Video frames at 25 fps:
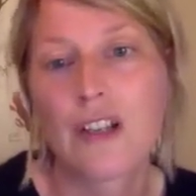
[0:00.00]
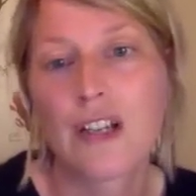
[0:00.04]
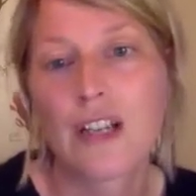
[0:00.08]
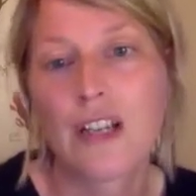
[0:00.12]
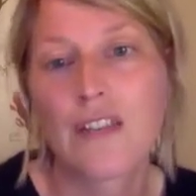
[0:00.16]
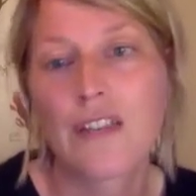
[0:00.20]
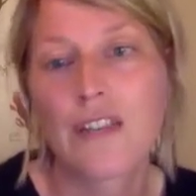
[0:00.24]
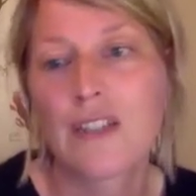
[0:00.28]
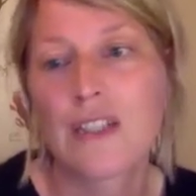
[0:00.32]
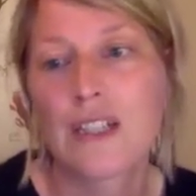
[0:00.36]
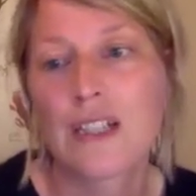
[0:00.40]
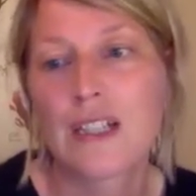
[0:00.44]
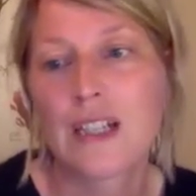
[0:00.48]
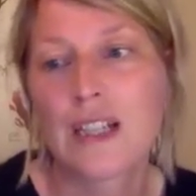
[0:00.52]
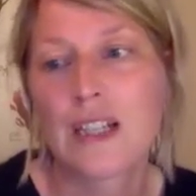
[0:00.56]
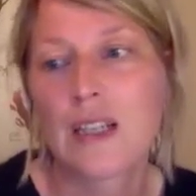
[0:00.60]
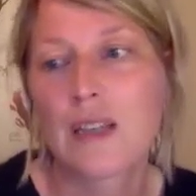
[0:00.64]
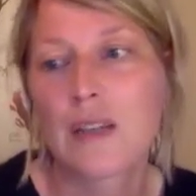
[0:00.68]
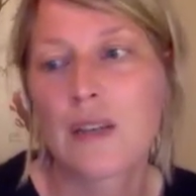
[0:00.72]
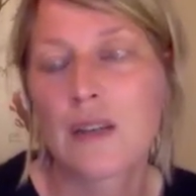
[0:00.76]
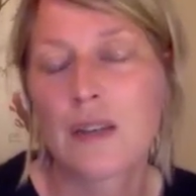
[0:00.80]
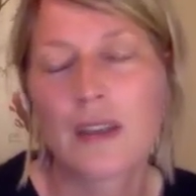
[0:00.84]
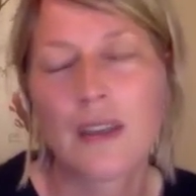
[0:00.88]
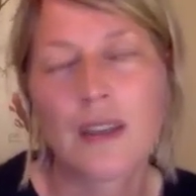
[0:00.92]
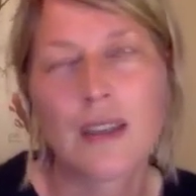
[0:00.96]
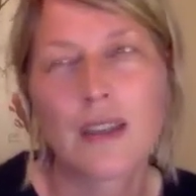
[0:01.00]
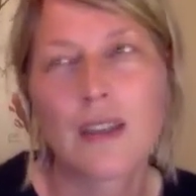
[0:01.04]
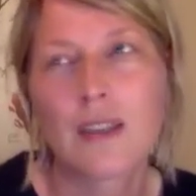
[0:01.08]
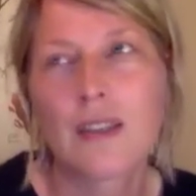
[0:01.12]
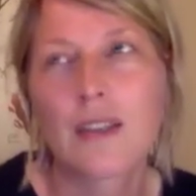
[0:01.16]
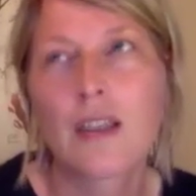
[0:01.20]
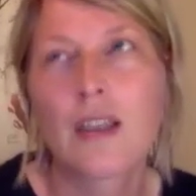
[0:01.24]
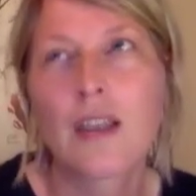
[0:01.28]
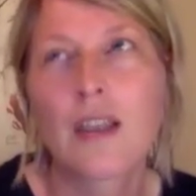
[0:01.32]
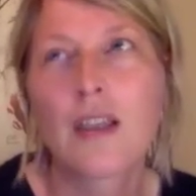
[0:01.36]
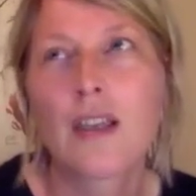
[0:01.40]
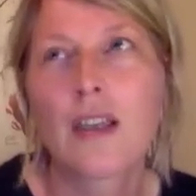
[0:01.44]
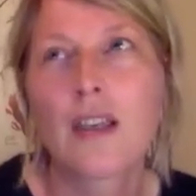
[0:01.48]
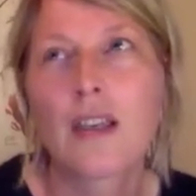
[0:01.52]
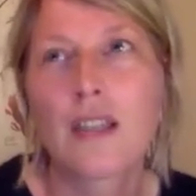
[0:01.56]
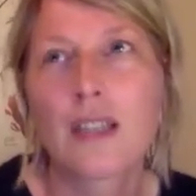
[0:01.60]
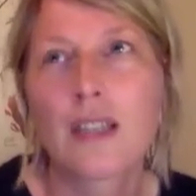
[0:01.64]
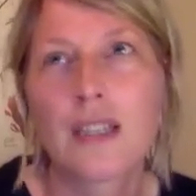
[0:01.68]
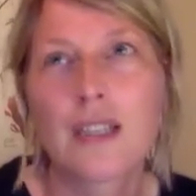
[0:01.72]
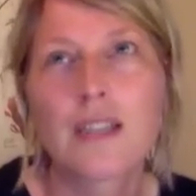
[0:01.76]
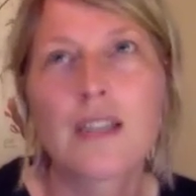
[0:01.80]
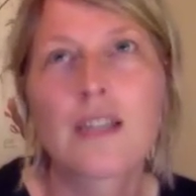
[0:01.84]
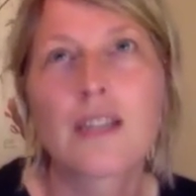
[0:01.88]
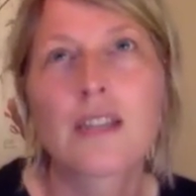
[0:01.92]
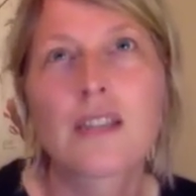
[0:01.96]
I think like
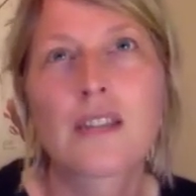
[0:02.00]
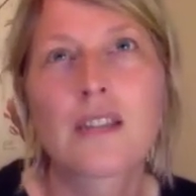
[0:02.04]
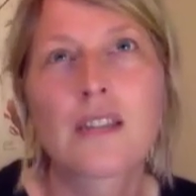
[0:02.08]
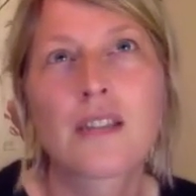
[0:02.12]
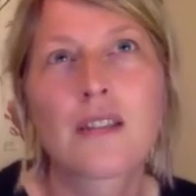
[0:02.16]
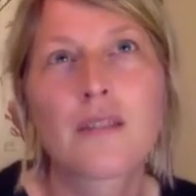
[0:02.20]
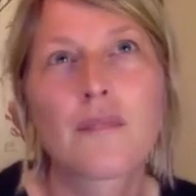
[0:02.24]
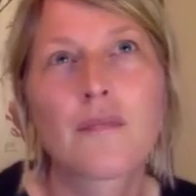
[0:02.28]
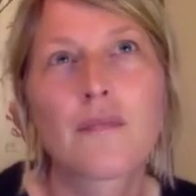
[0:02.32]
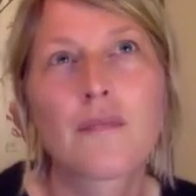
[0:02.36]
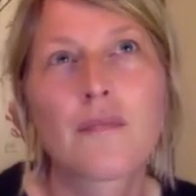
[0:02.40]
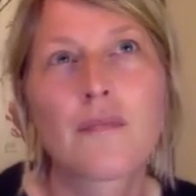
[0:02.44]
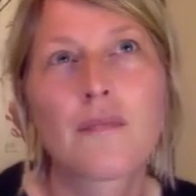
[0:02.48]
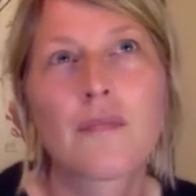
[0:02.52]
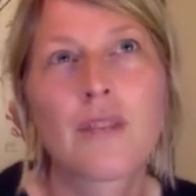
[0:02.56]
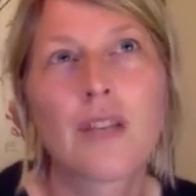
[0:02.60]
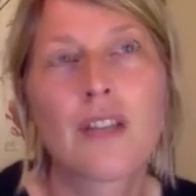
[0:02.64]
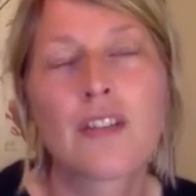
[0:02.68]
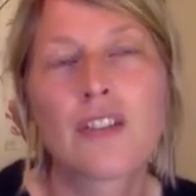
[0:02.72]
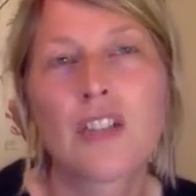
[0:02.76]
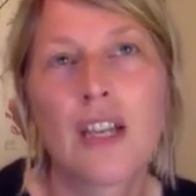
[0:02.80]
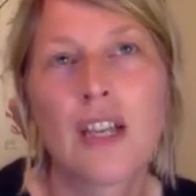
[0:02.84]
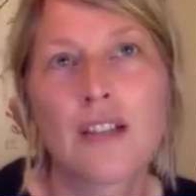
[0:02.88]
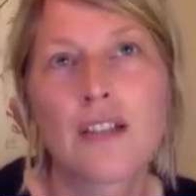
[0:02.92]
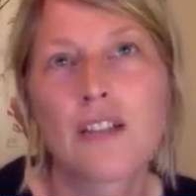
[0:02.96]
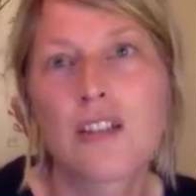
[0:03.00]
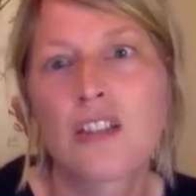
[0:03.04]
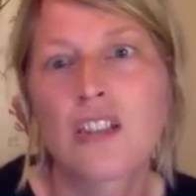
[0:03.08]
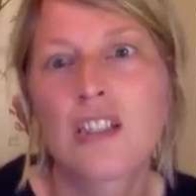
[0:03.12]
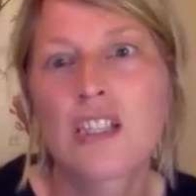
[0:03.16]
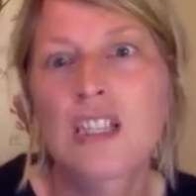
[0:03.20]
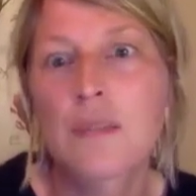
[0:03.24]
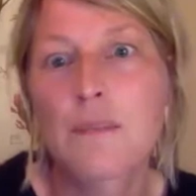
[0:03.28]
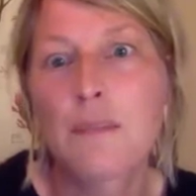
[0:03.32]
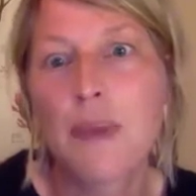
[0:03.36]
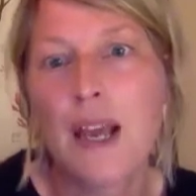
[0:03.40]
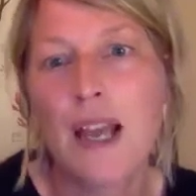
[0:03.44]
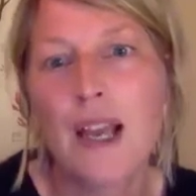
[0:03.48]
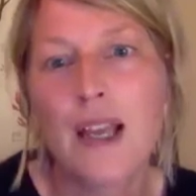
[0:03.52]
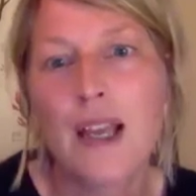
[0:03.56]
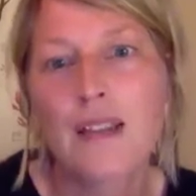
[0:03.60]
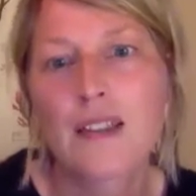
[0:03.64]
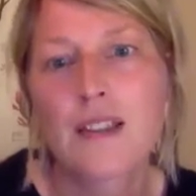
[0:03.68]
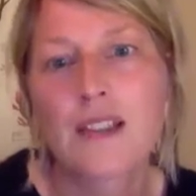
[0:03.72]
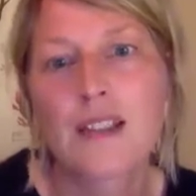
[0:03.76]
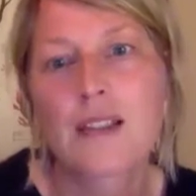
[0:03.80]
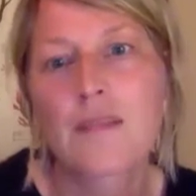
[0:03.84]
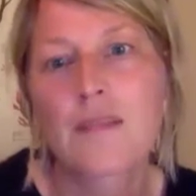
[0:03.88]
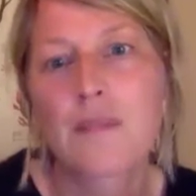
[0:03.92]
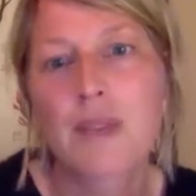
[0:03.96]
kids' attention span
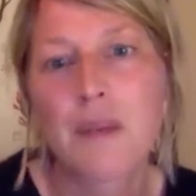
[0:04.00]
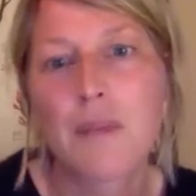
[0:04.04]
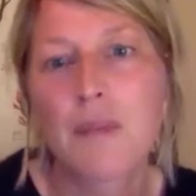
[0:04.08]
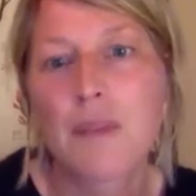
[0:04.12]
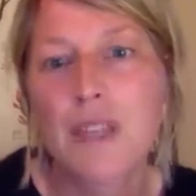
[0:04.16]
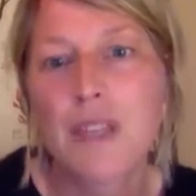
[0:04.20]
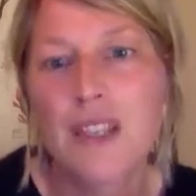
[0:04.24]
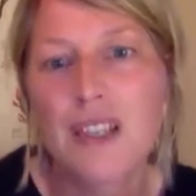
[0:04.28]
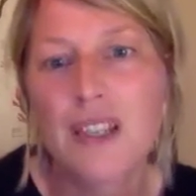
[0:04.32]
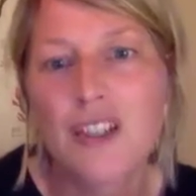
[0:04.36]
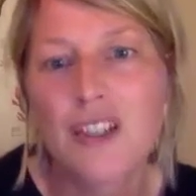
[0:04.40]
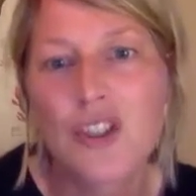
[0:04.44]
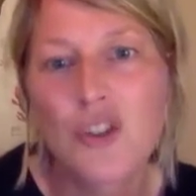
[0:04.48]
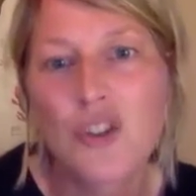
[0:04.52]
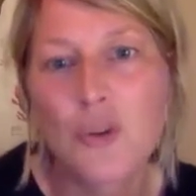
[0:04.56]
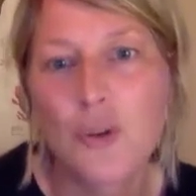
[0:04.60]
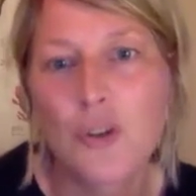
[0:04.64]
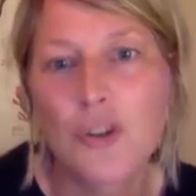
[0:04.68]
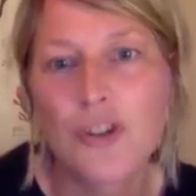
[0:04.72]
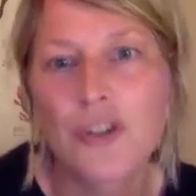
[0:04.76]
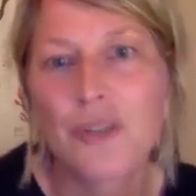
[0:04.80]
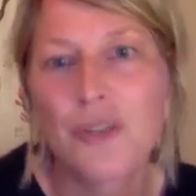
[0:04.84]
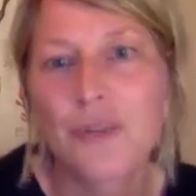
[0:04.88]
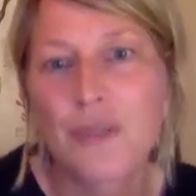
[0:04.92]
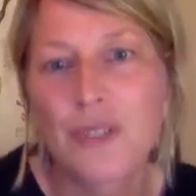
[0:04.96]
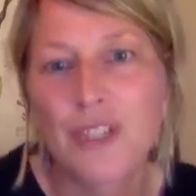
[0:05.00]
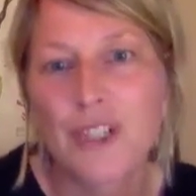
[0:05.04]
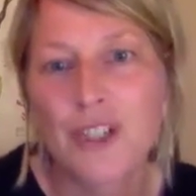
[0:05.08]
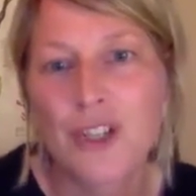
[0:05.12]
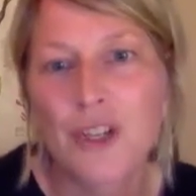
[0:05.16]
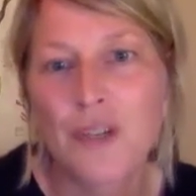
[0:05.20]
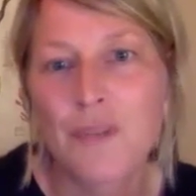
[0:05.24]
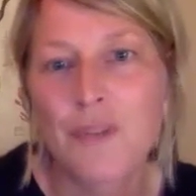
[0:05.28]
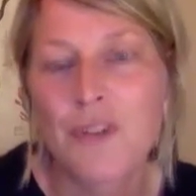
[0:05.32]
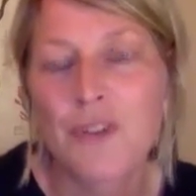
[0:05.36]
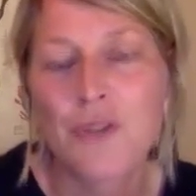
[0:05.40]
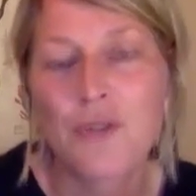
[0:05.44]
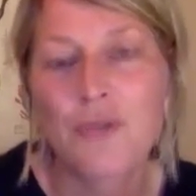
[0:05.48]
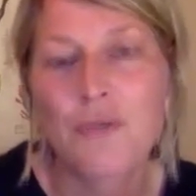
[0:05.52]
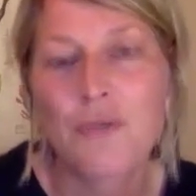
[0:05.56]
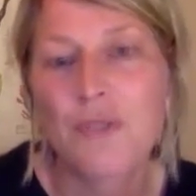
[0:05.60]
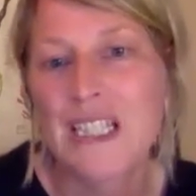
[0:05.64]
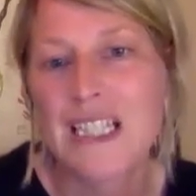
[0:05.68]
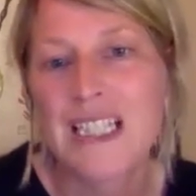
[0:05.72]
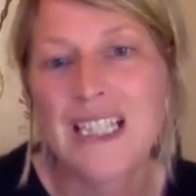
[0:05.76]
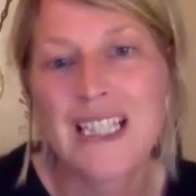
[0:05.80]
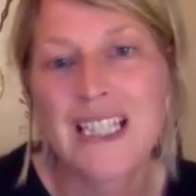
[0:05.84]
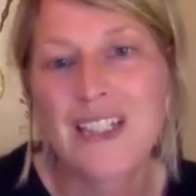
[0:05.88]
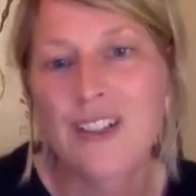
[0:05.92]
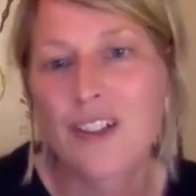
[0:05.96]
is maybe shorter when it comes to
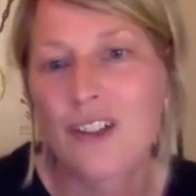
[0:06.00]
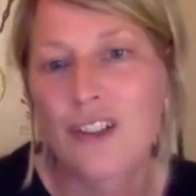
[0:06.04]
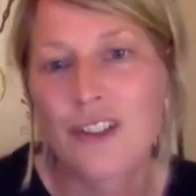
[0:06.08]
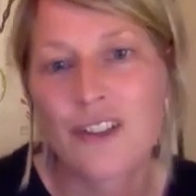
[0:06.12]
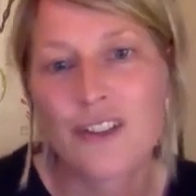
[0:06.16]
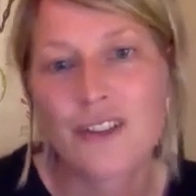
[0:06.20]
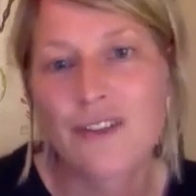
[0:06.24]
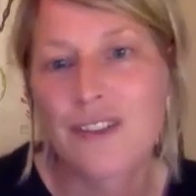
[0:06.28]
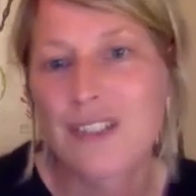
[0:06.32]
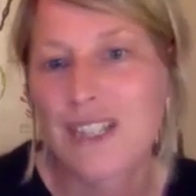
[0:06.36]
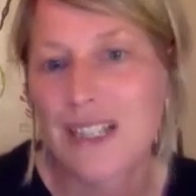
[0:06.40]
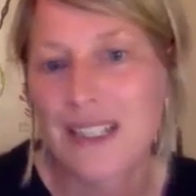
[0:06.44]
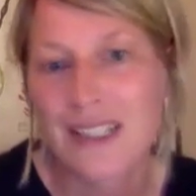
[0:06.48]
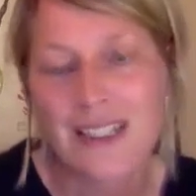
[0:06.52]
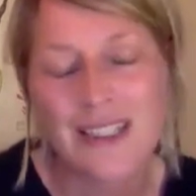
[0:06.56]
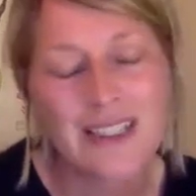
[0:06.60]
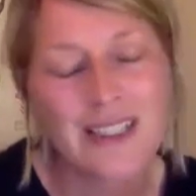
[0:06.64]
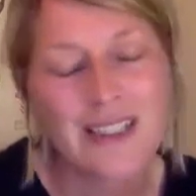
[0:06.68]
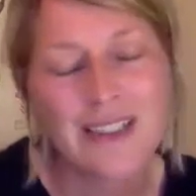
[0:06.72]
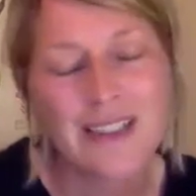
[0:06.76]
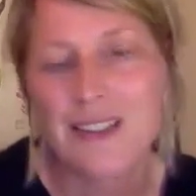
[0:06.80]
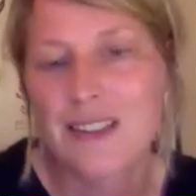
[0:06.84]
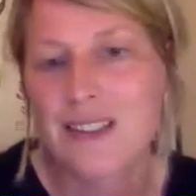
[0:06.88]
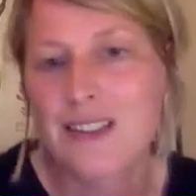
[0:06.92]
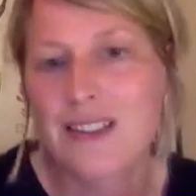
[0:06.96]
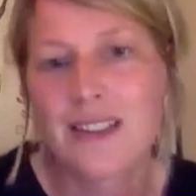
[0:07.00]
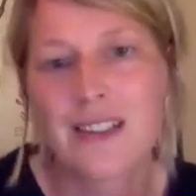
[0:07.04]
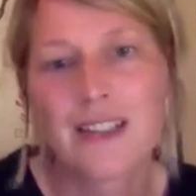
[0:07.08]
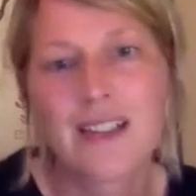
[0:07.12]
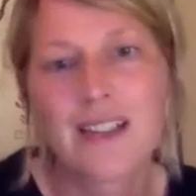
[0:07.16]
reading a lot of texts.